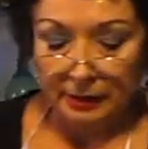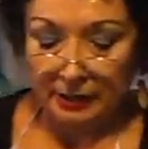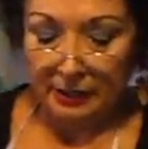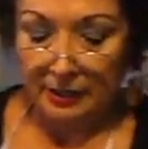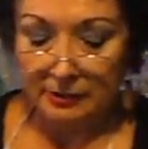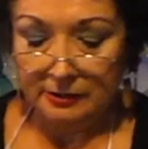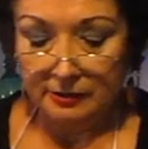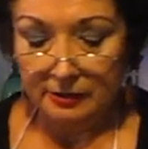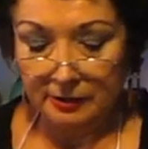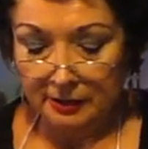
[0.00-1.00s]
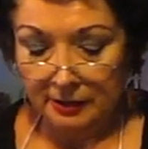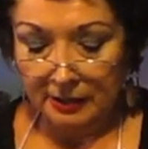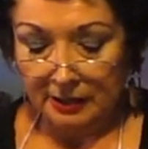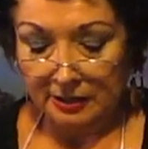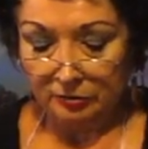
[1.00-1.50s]
And
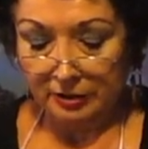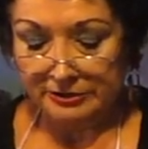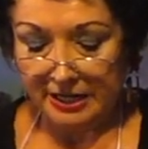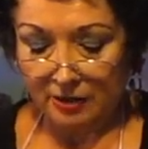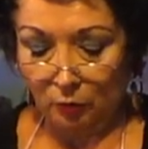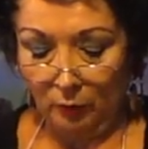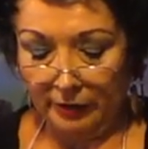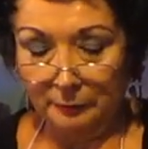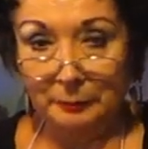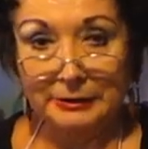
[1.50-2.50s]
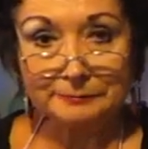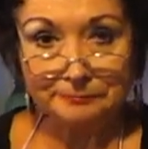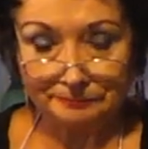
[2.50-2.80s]
it's going to take a while, but